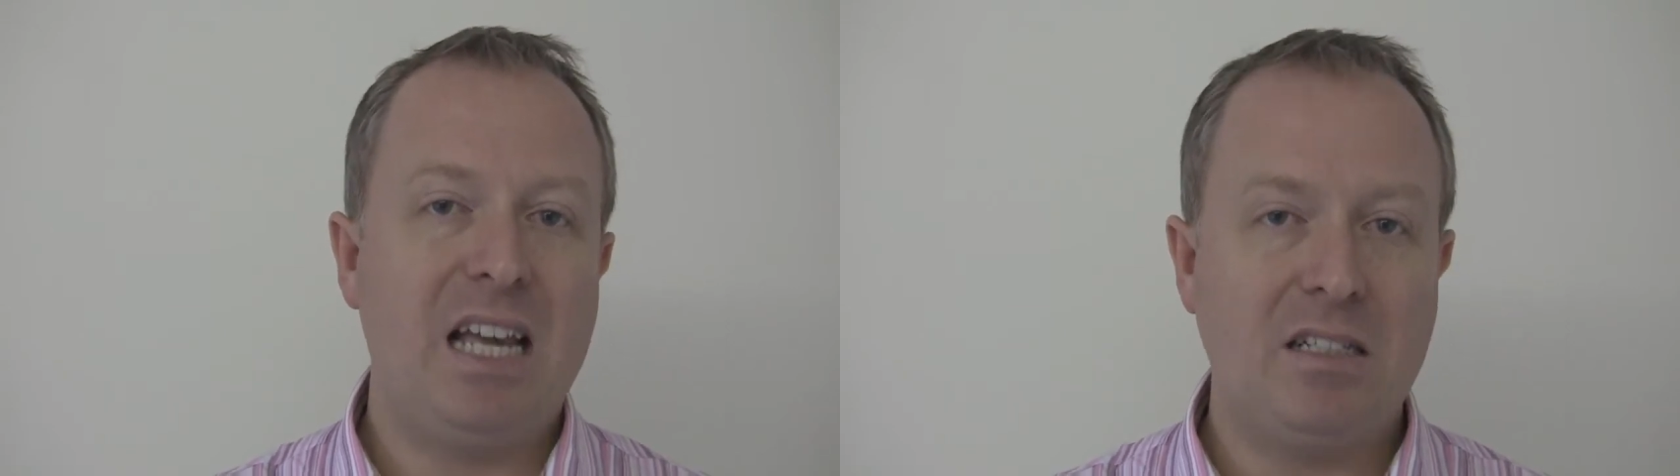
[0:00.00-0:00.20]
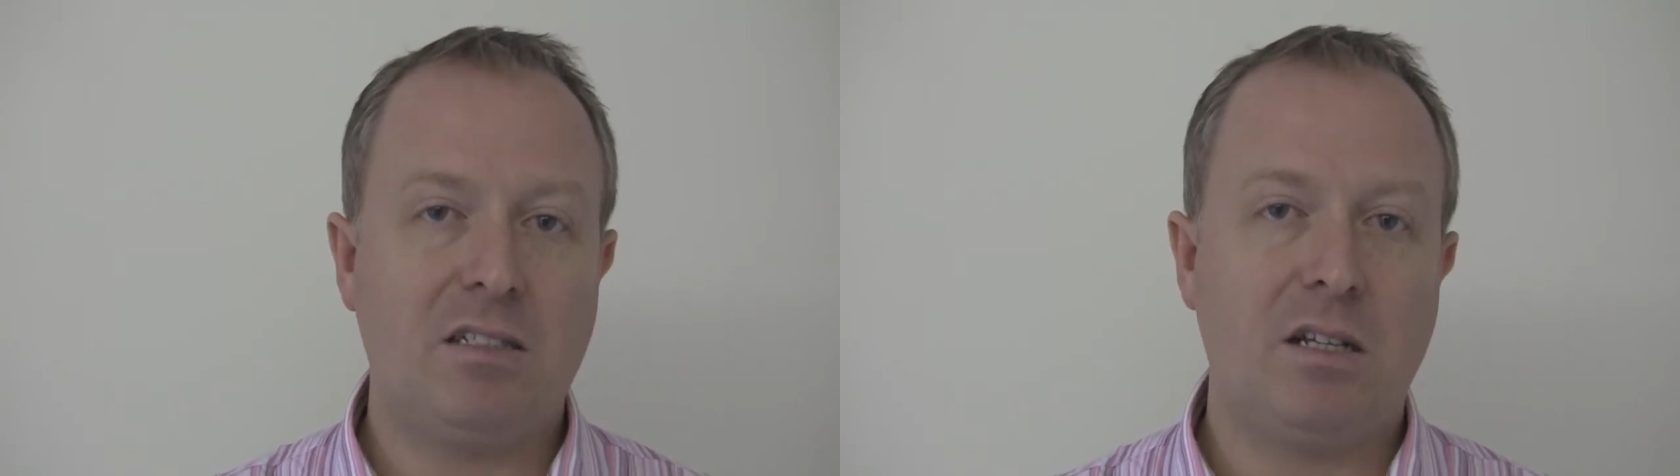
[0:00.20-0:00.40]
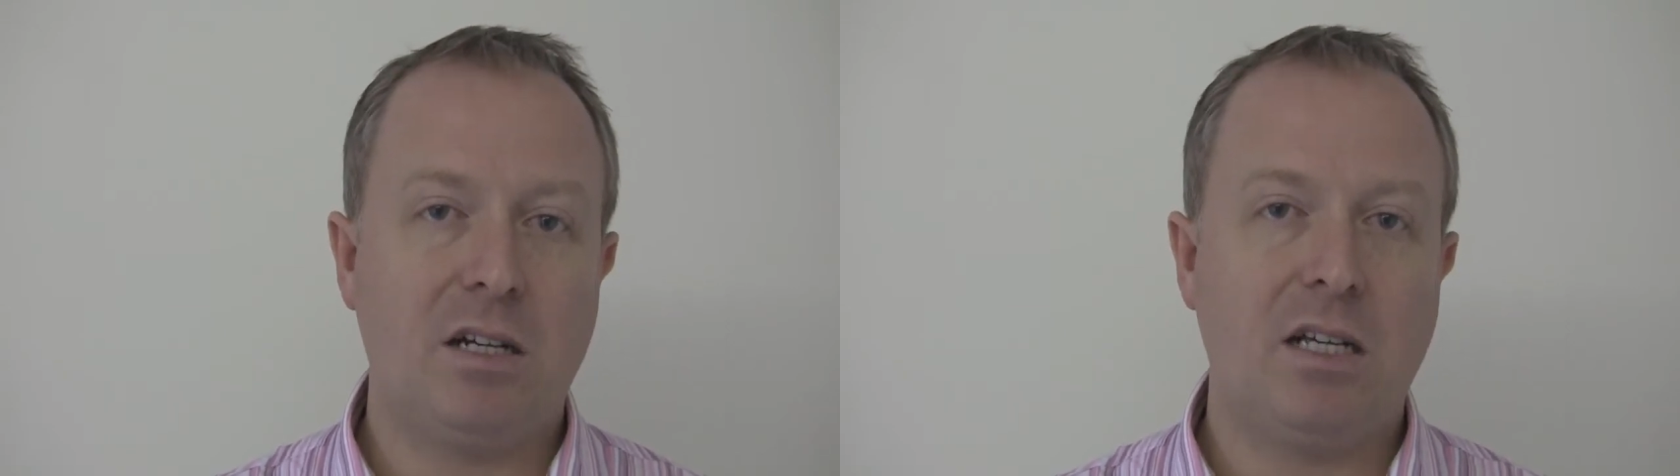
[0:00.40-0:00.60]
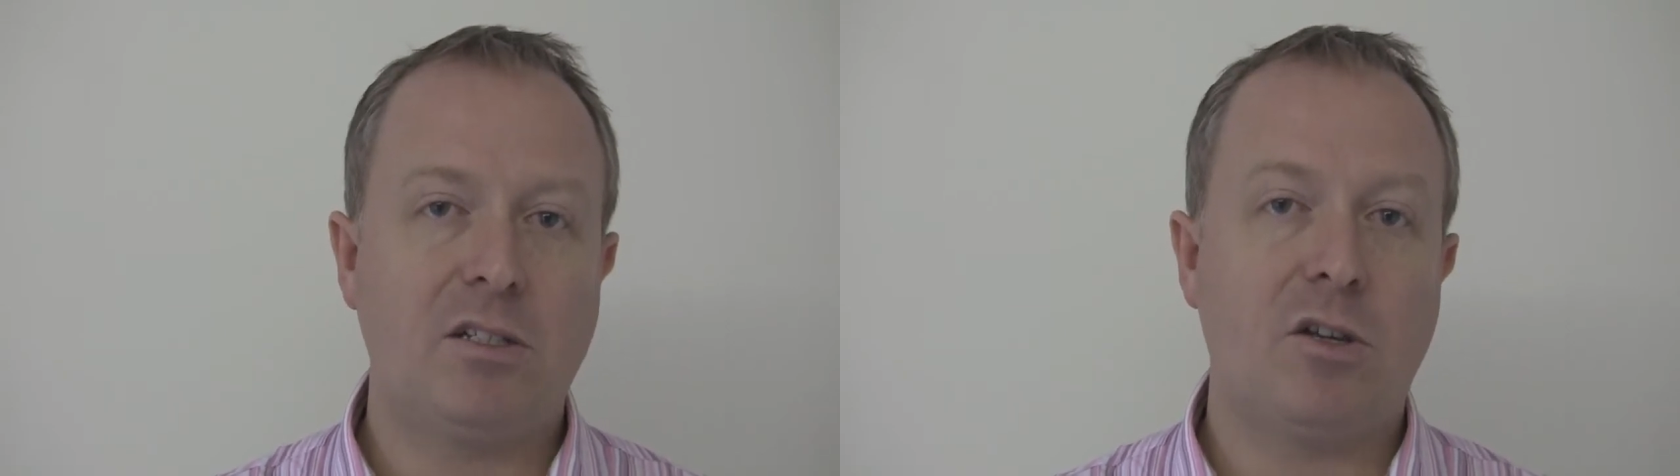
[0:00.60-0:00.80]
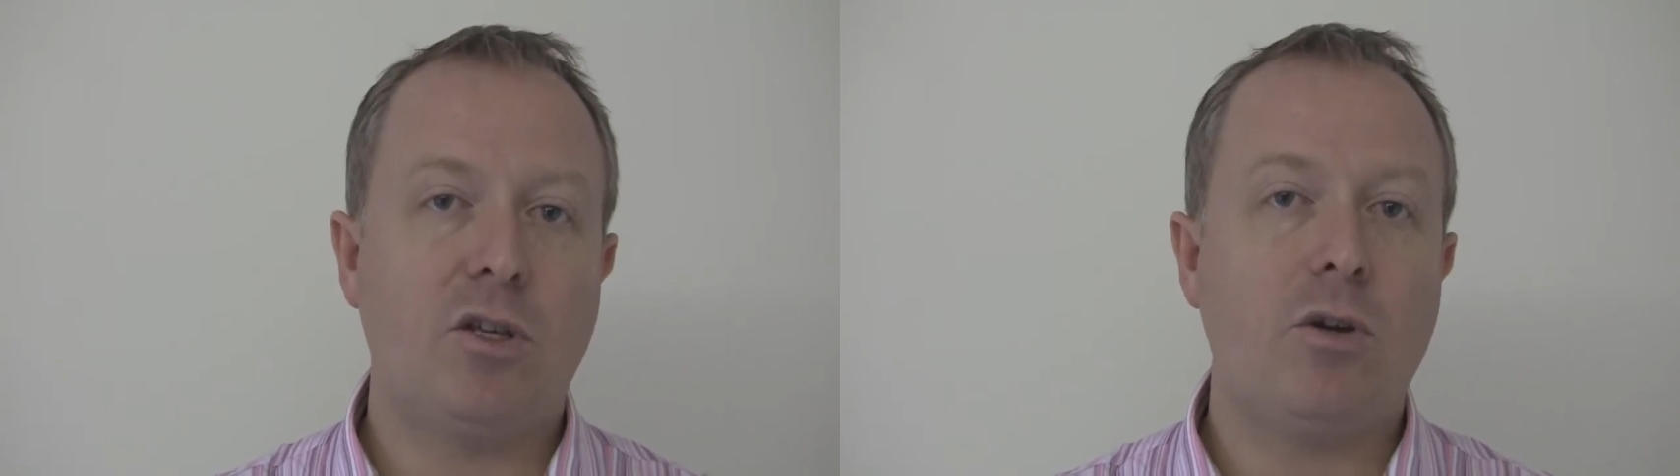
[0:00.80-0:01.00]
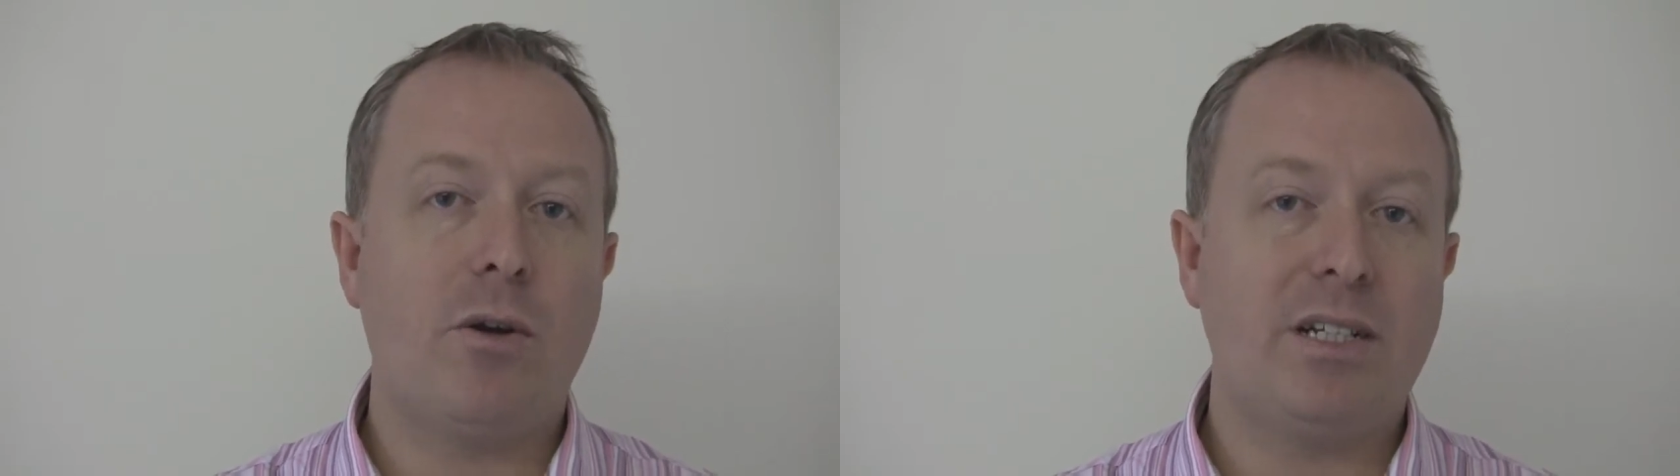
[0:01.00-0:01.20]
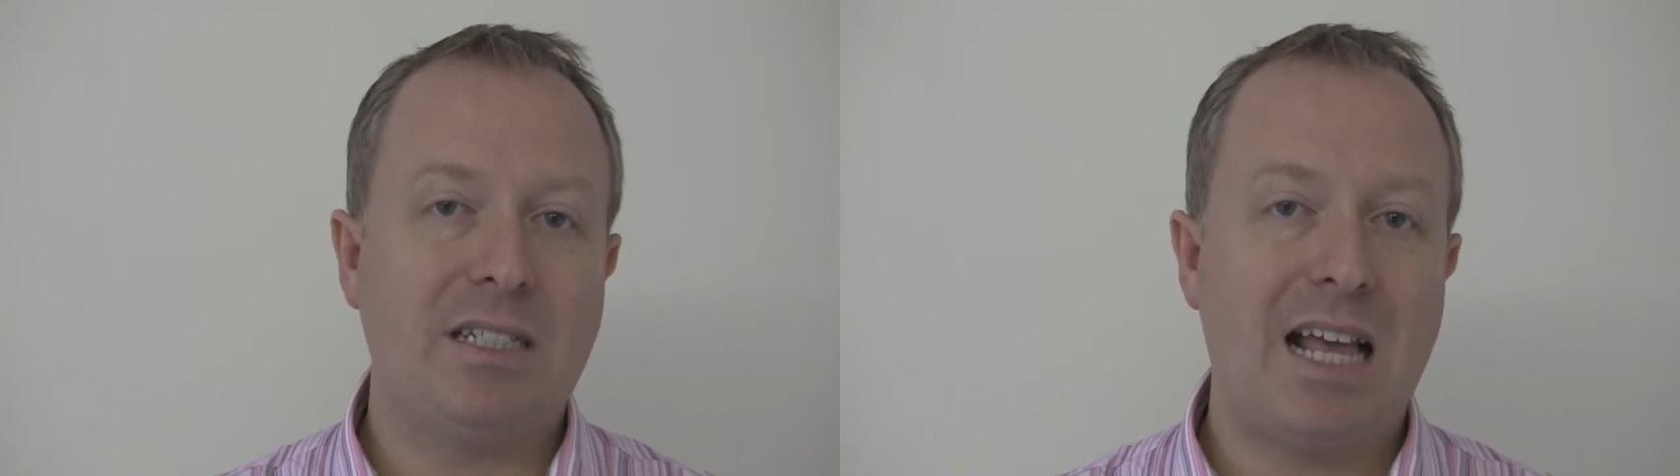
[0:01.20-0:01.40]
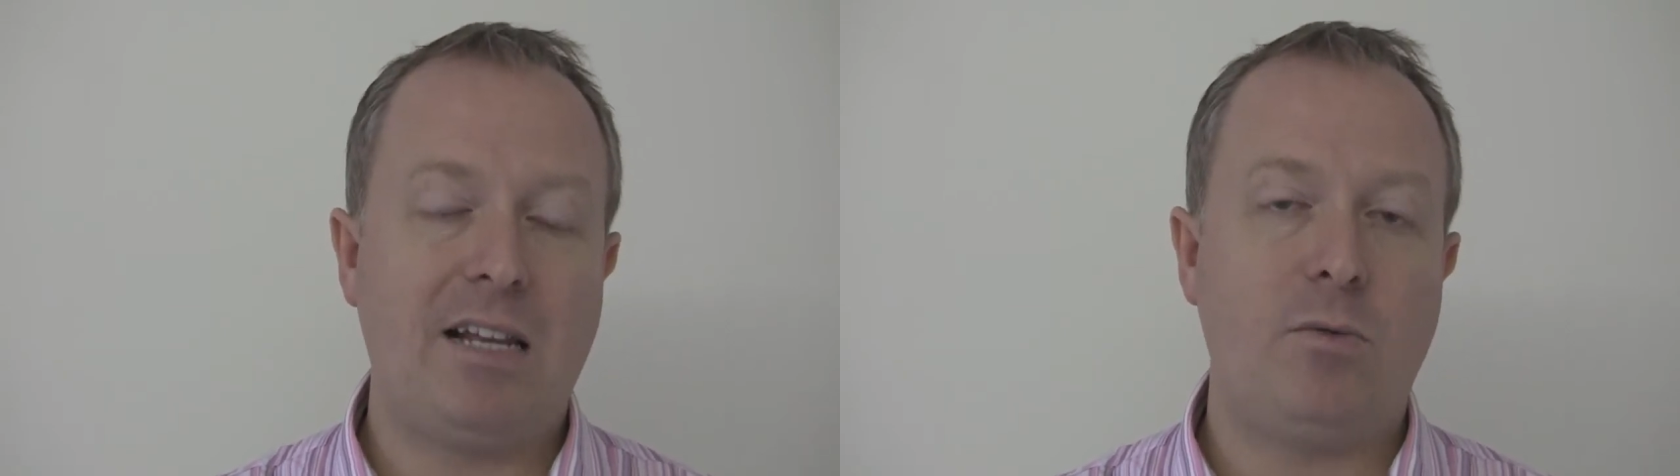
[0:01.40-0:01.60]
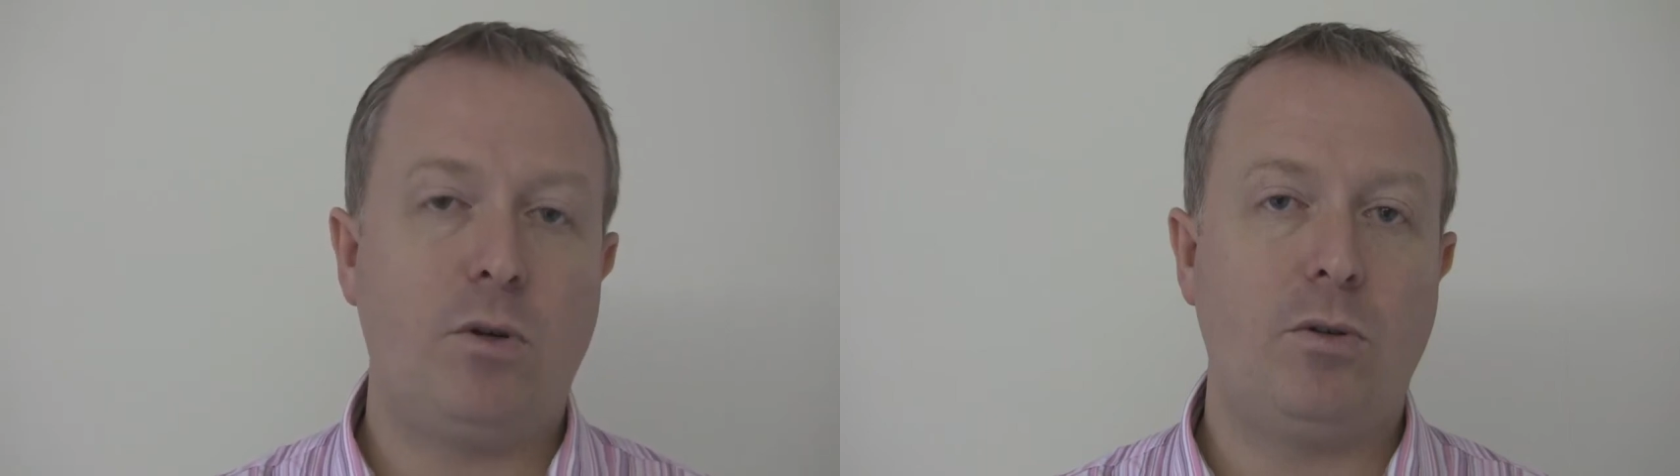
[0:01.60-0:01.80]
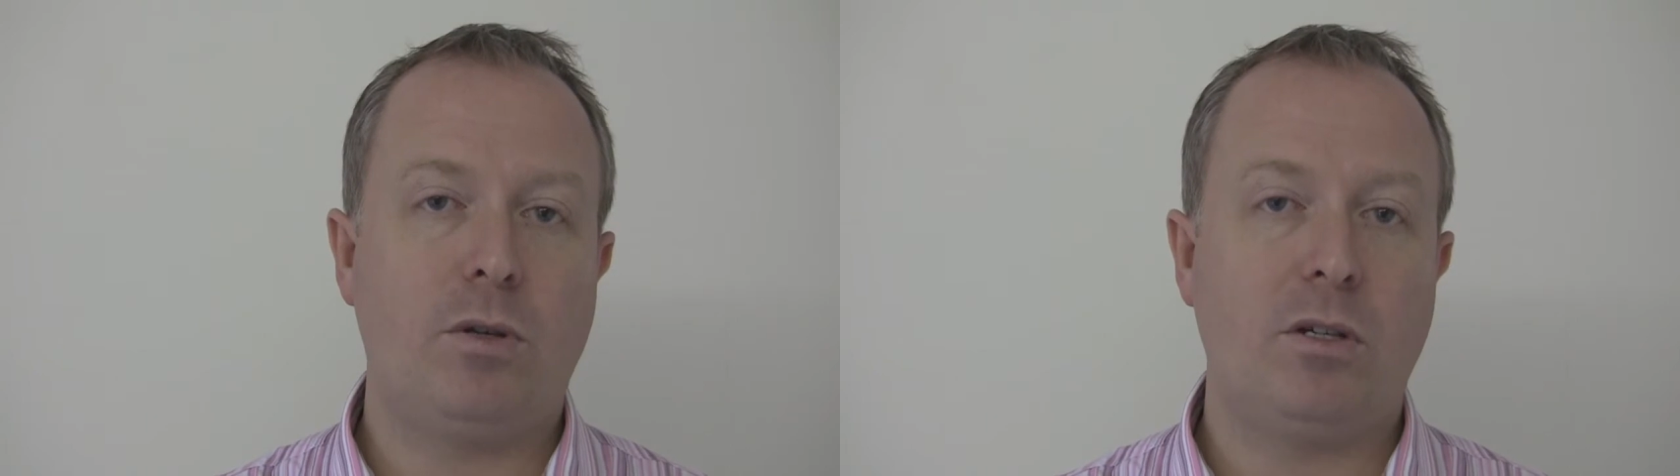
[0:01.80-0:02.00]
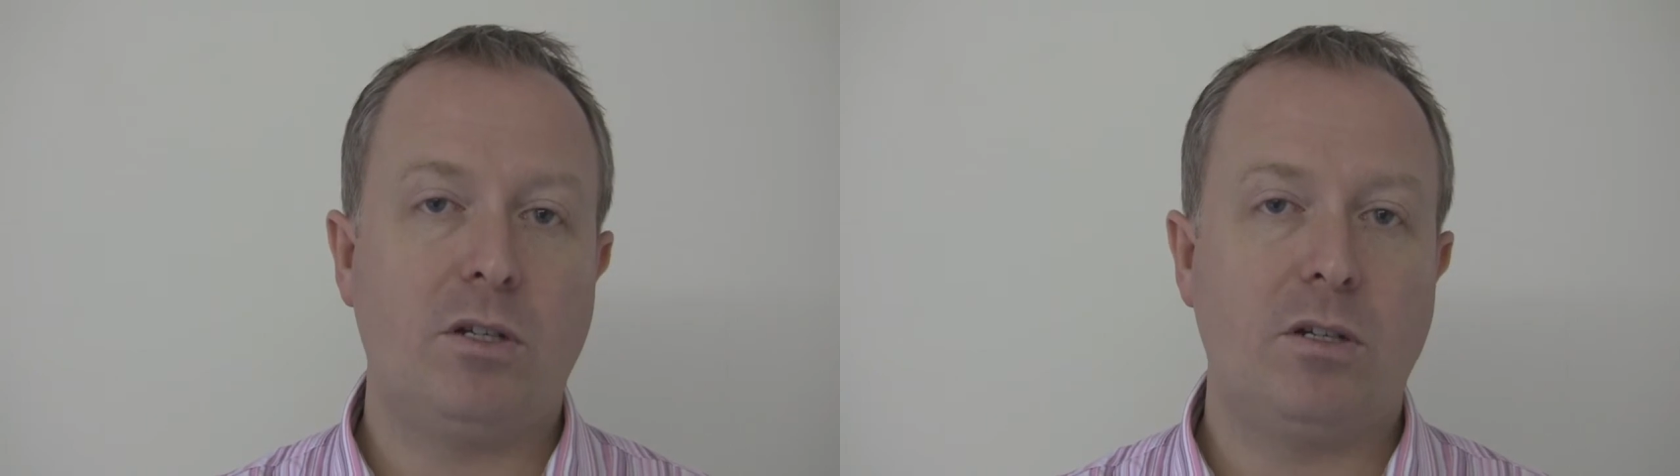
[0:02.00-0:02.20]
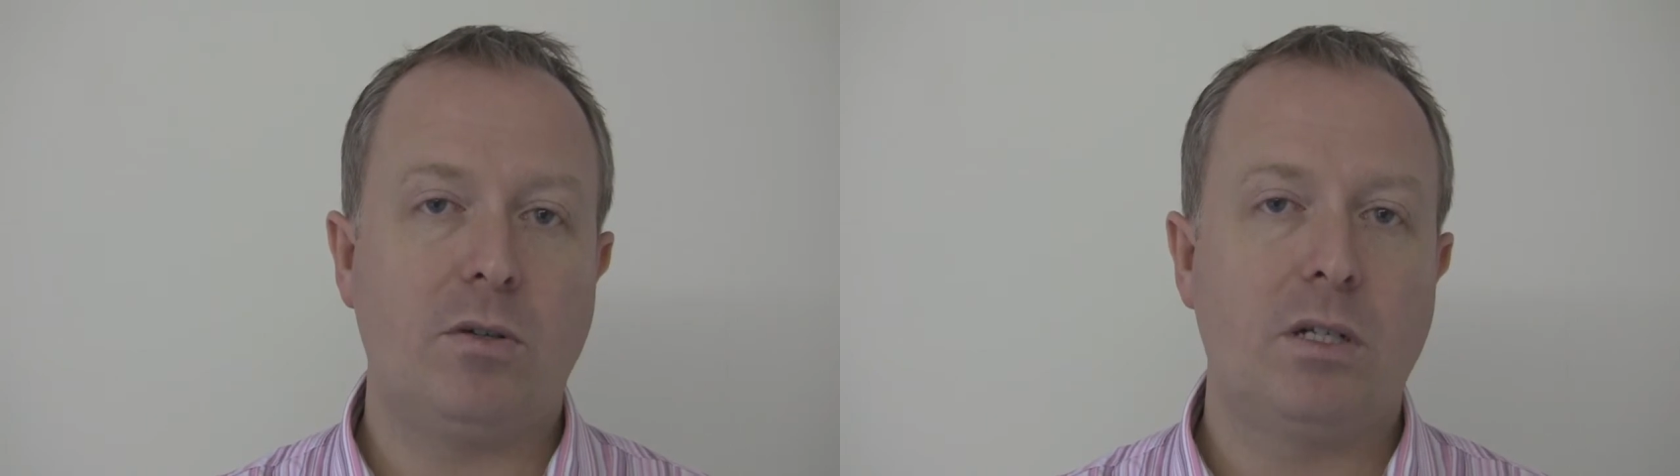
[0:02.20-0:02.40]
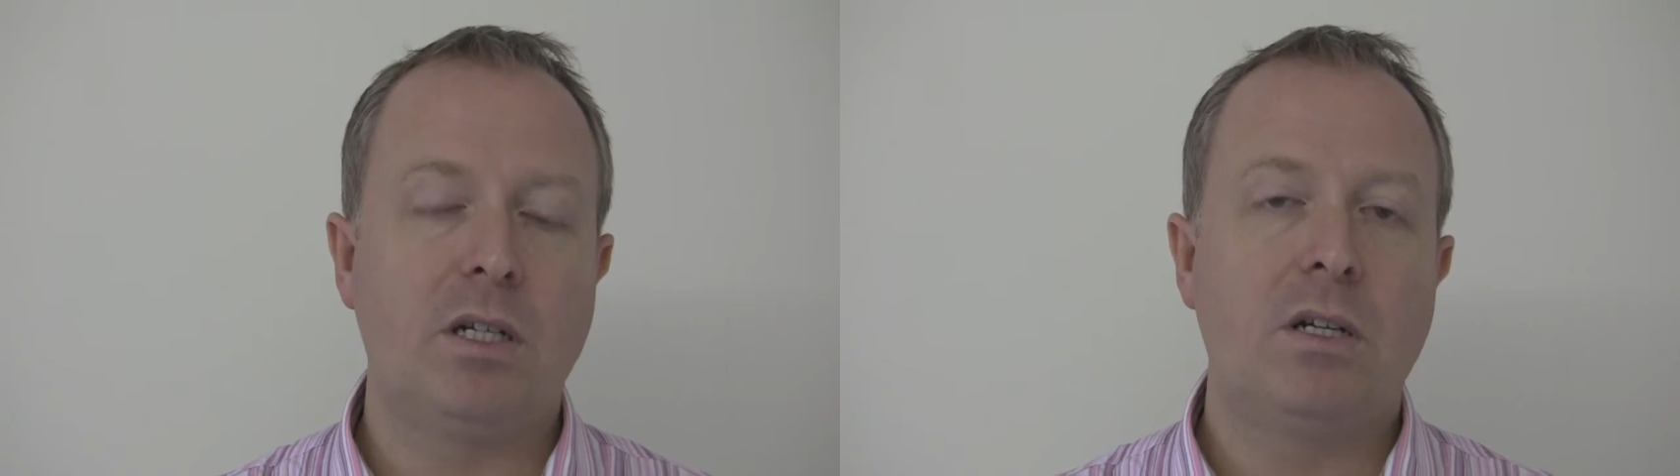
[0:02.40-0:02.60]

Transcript: instantly so you know exactly what you can do.